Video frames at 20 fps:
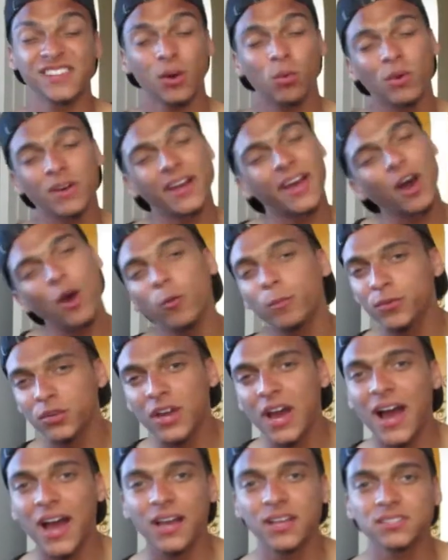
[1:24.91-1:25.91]
and I want to help you
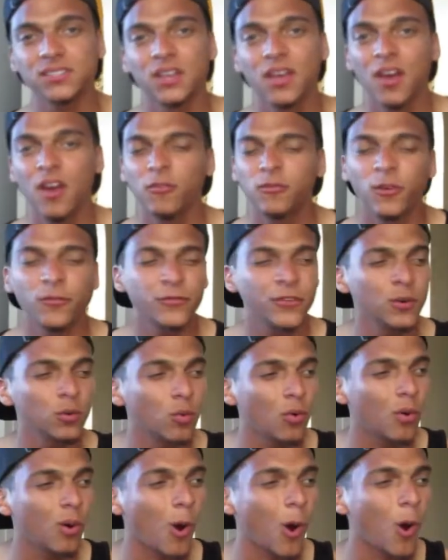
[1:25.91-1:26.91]
guys fulfill